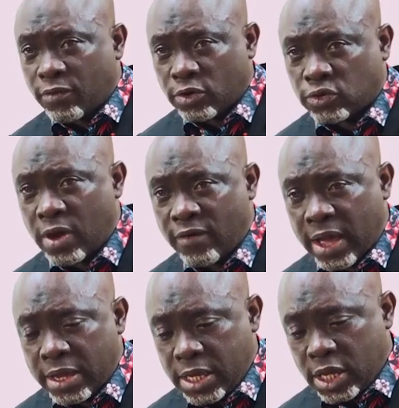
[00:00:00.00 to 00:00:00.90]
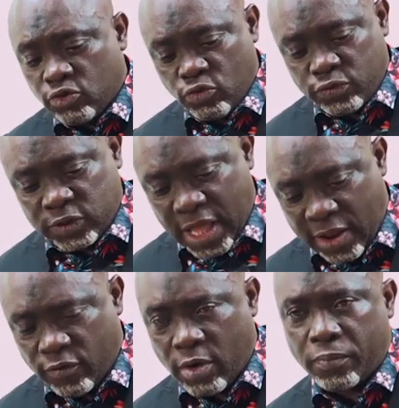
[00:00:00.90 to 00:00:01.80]
whatsoever, it will
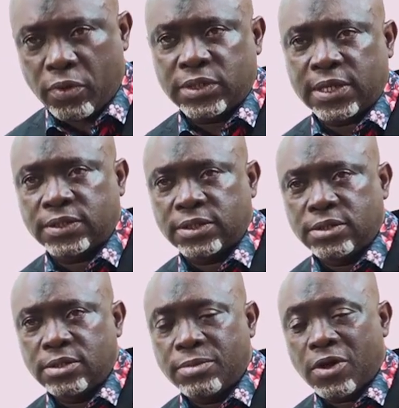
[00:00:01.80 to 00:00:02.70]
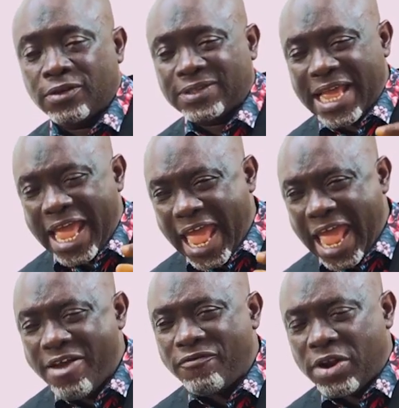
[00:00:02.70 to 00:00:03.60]
start from project, because
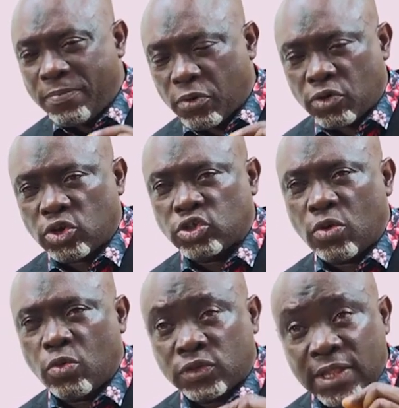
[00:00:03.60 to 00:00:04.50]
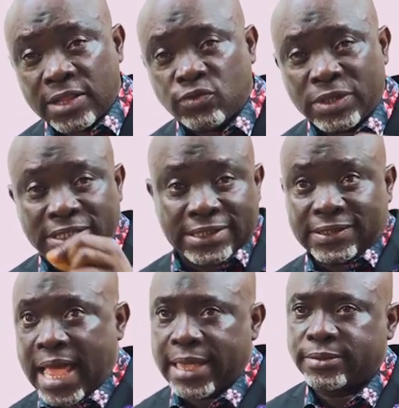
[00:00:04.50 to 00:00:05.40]
every production will start with
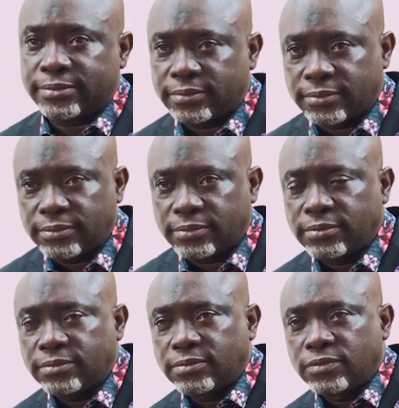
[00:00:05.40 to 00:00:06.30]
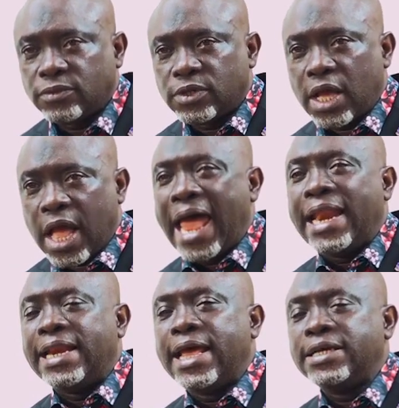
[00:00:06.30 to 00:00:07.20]
design.
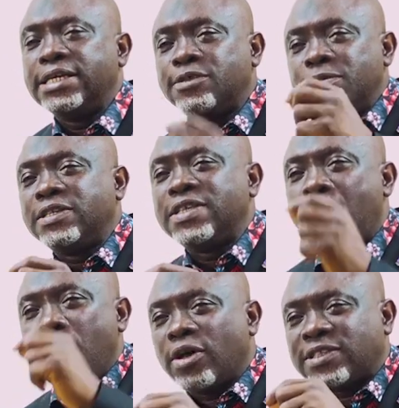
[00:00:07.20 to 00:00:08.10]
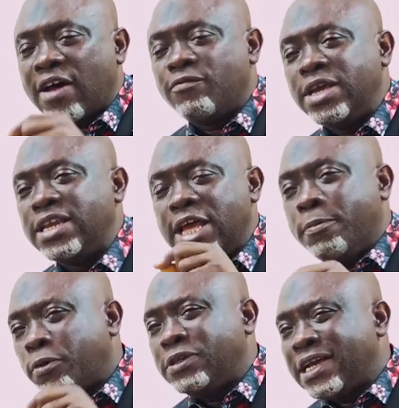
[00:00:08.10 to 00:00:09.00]
And it means there must have been
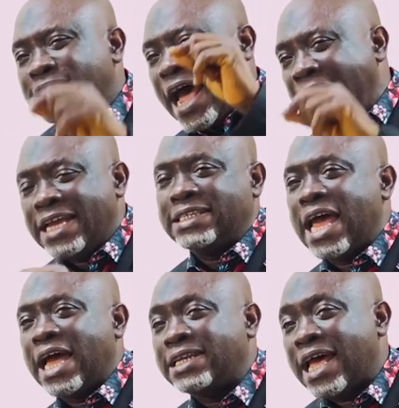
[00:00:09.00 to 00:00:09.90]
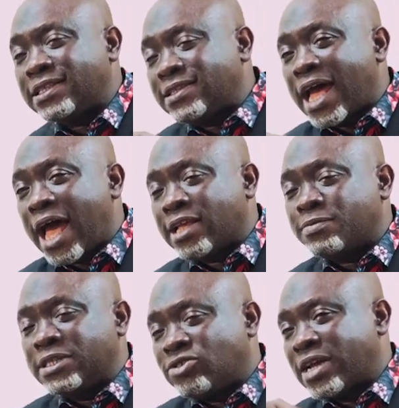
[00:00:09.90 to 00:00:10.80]
a project idea that has
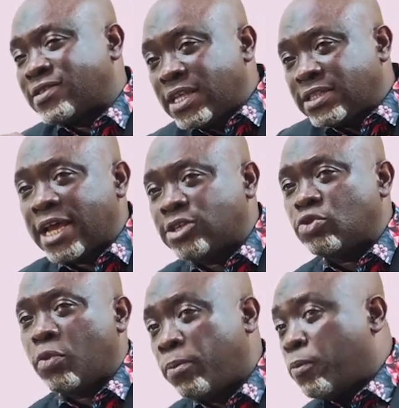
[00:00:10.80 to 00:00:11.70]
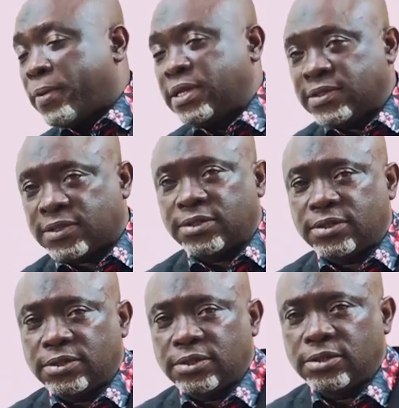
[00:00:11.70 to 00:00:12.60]
been translated to blueprints
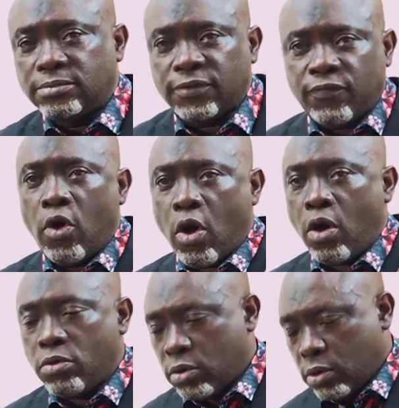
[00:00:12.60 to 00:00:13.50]
before